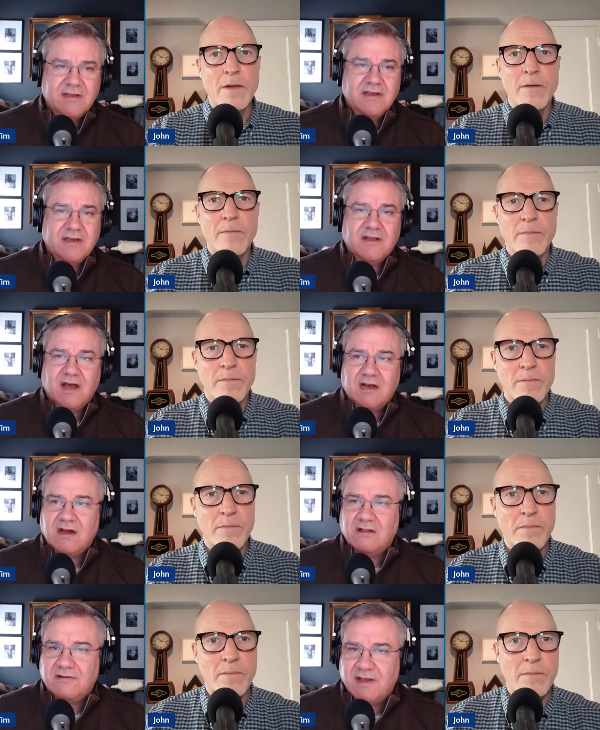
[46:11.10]
Speaker 1: And the hot
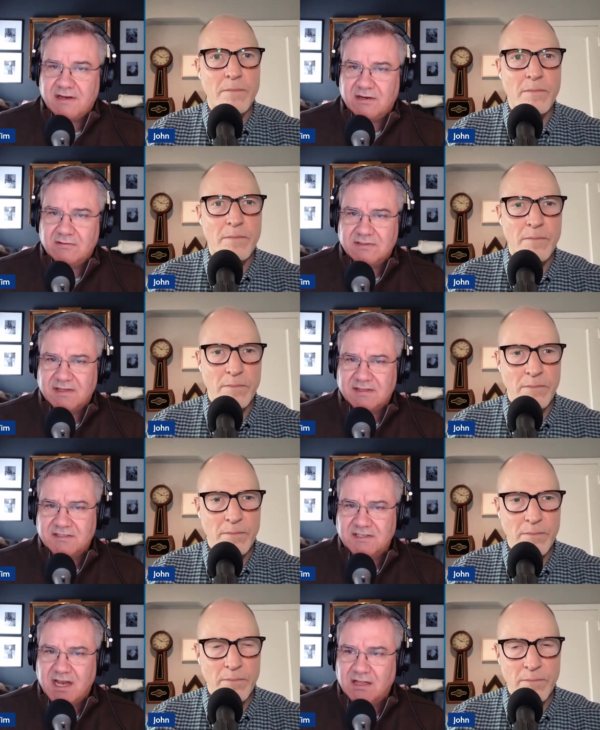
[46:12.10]
color that year was like
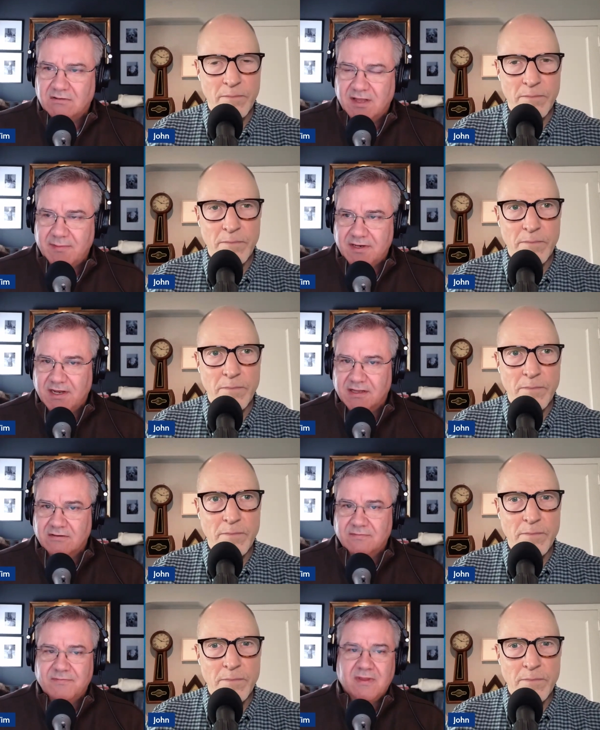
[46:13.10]
this yellow, lemon
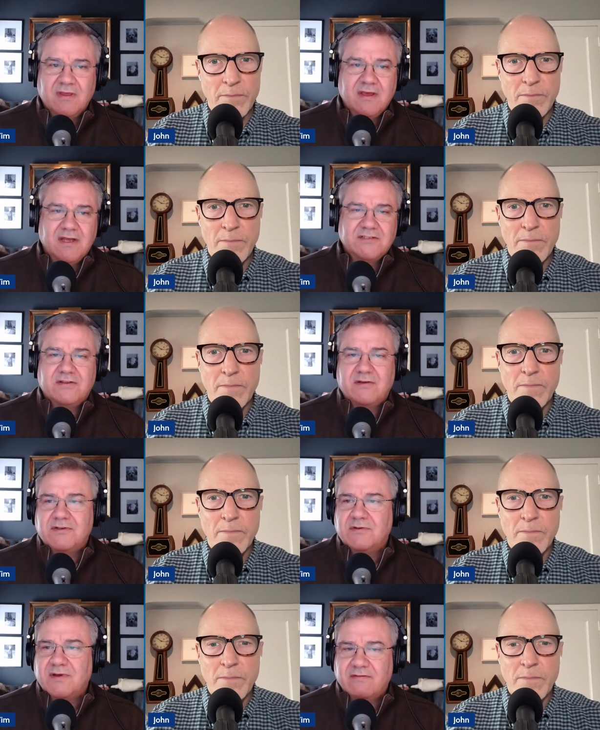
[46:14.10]
yellow. And so they
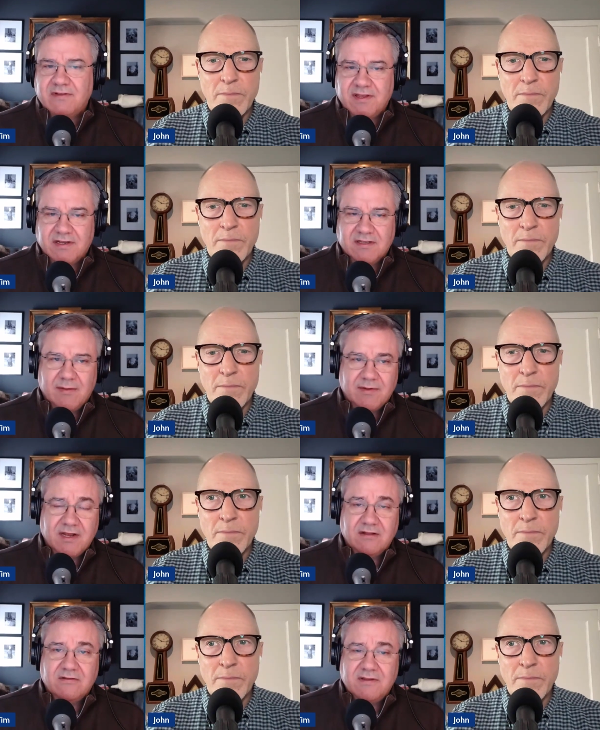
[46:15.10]
were doing everything in lemon
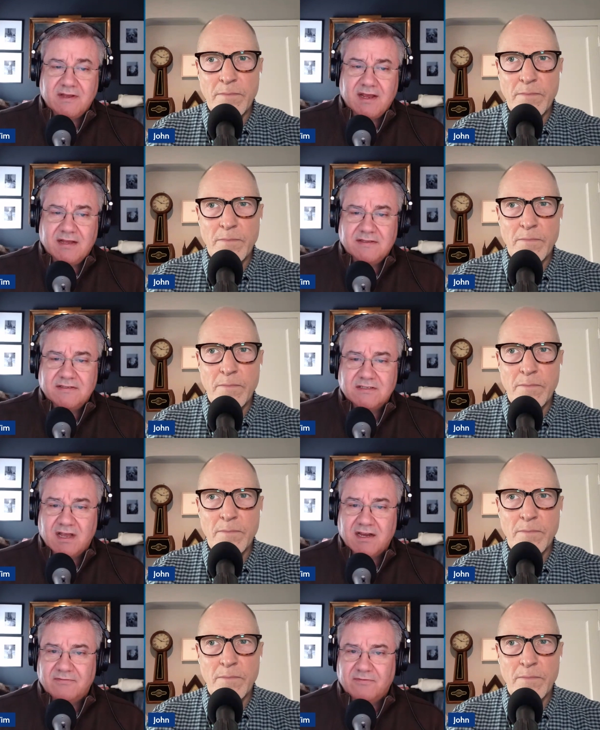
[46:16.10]
yellow, and they had this
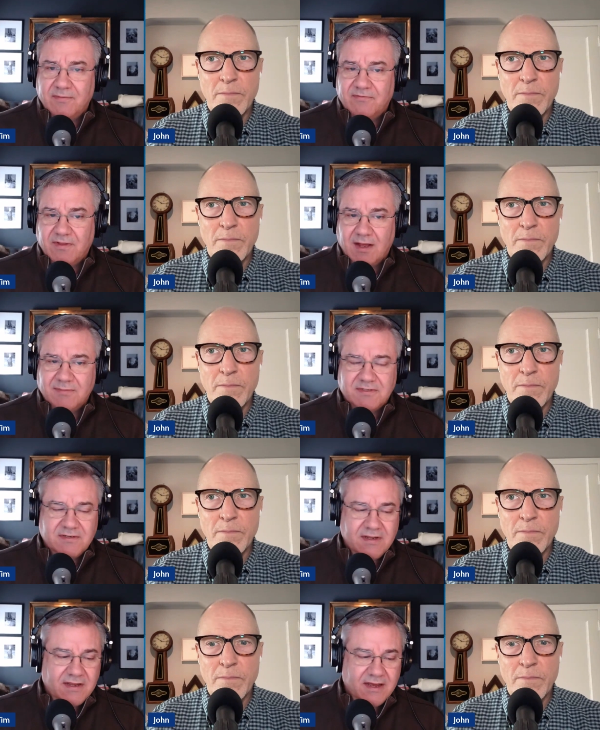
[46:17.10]
line of flip-flops.
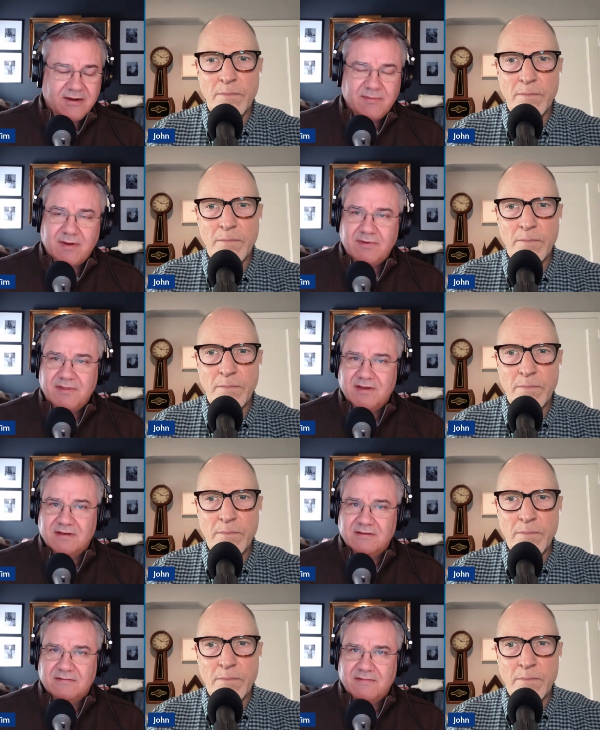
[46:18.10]
And I remember
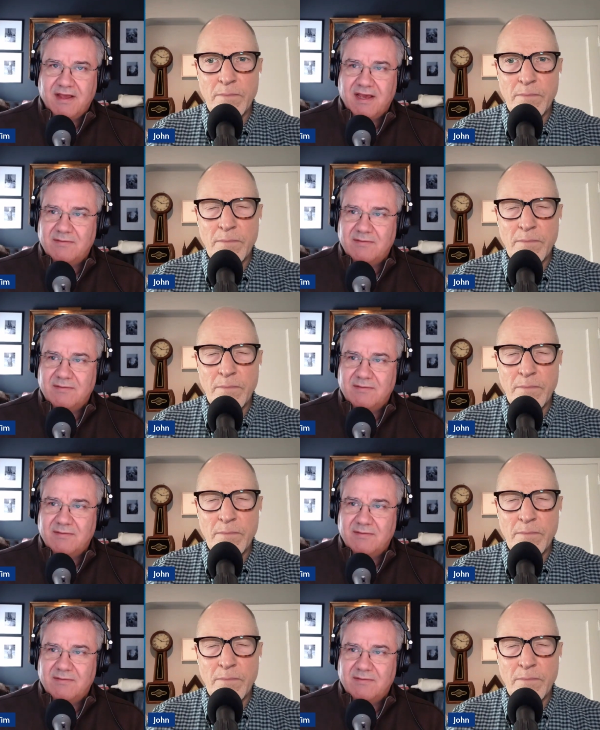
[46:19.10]
the the head